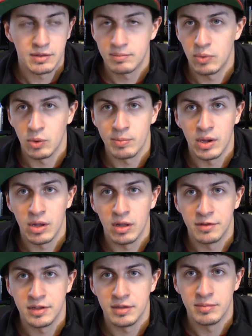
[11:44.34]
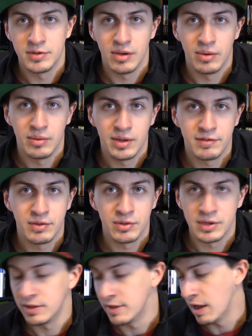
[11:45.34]
Pokemon Coliseum. So if you
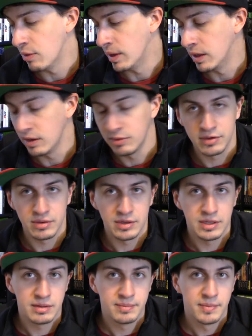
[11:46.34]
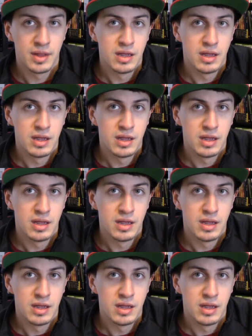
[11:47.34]
look at it that way, it was a good deal.